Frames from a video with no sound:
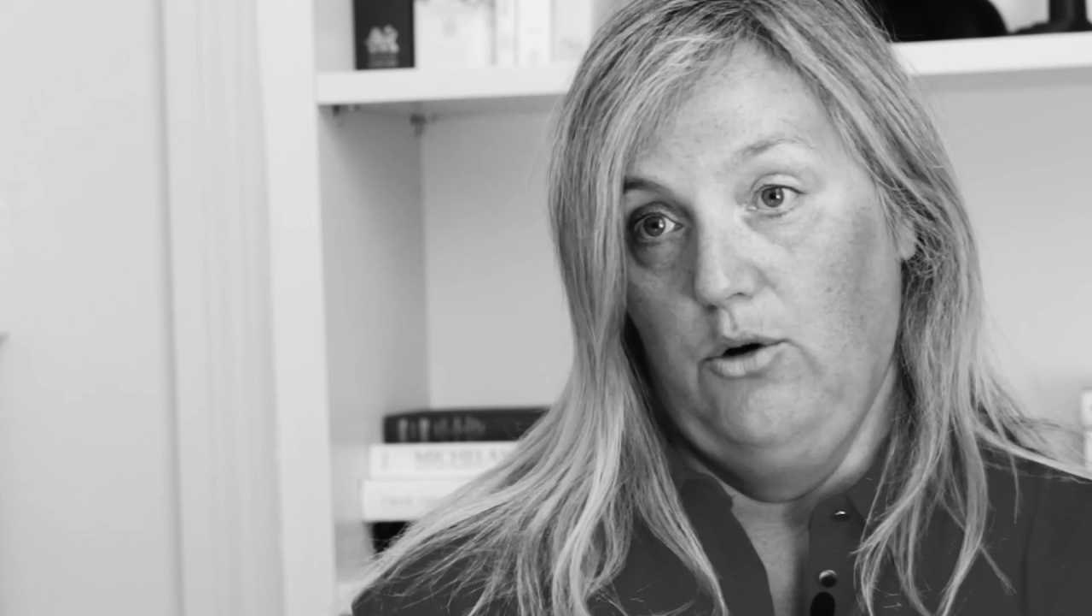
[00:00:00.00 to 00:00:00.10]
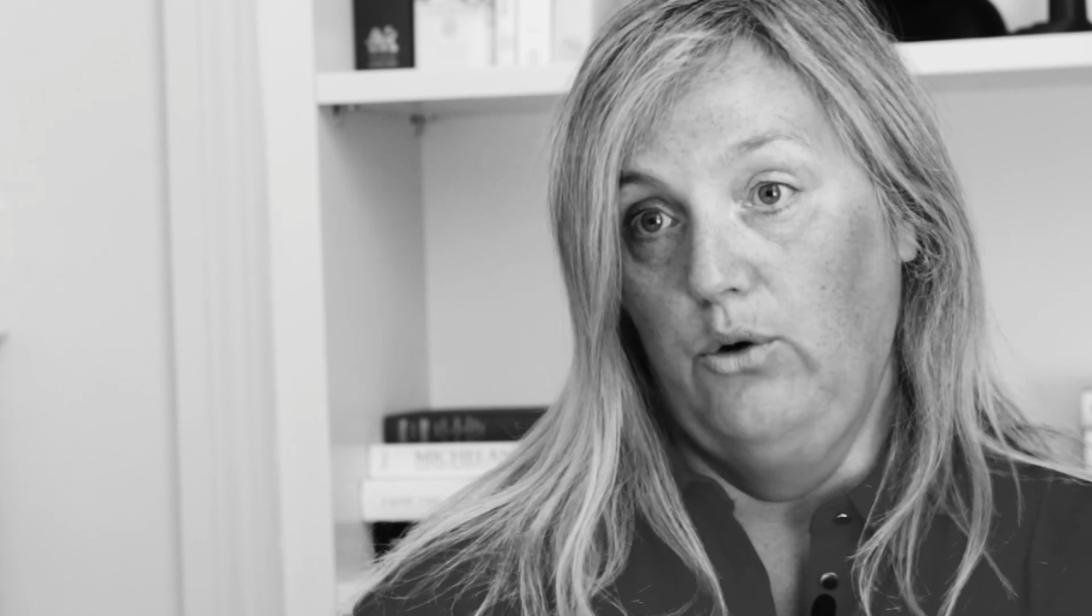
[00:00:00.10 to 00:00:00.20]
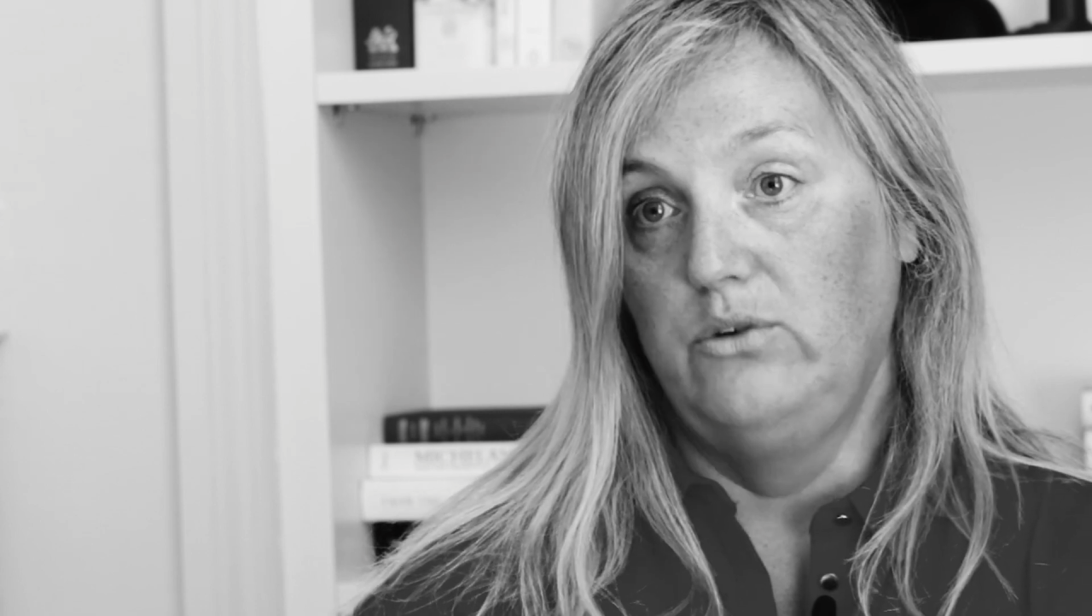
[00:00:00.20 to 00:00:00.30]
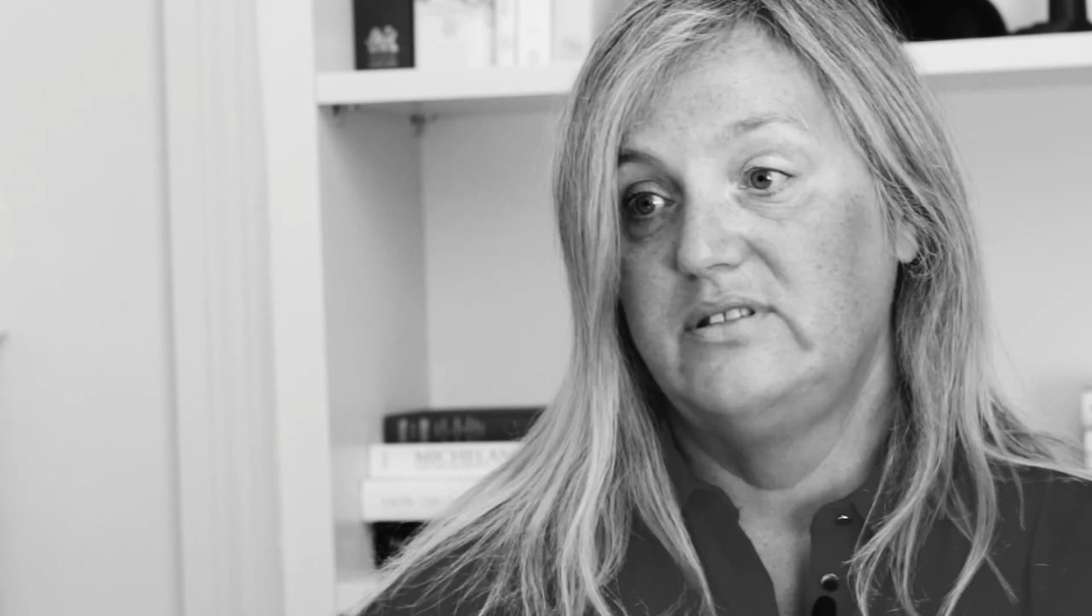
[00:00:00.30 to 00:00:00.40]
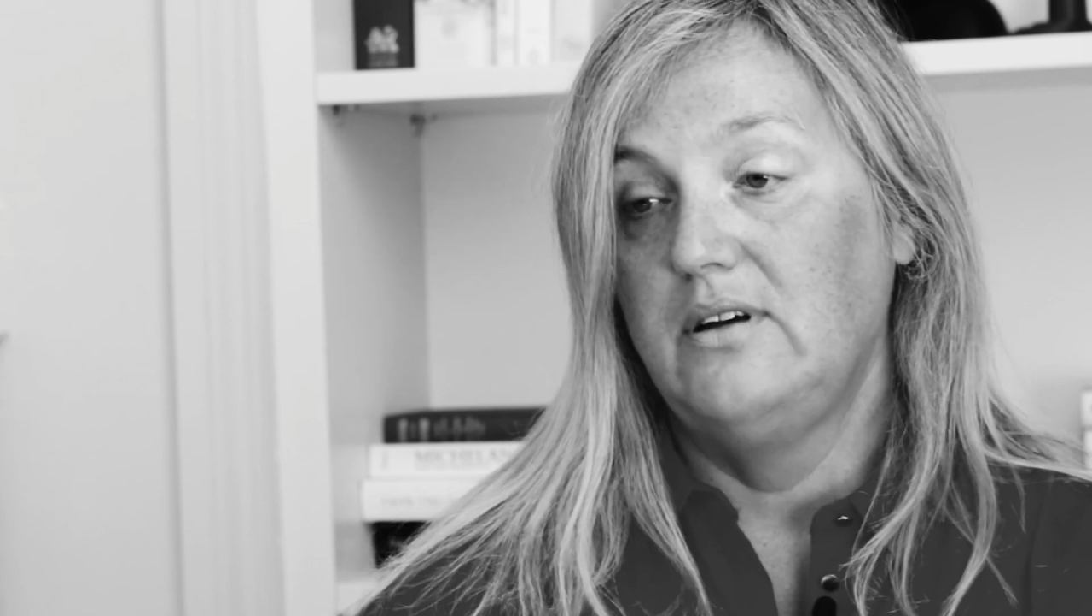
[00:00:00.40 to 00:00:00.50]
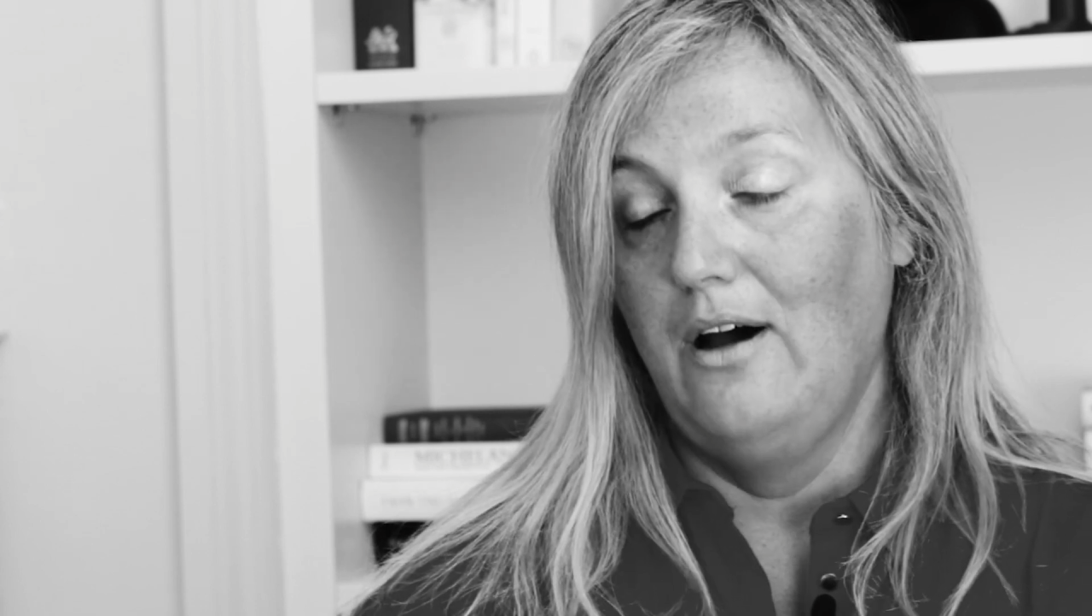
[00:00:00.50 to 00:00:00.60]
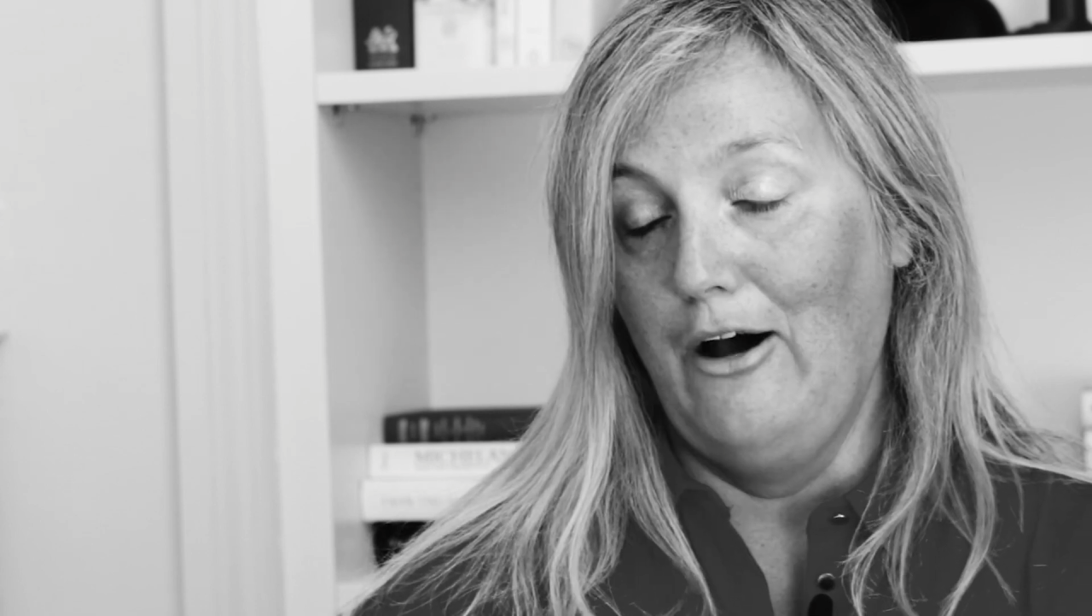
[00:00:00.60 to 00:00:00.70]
us,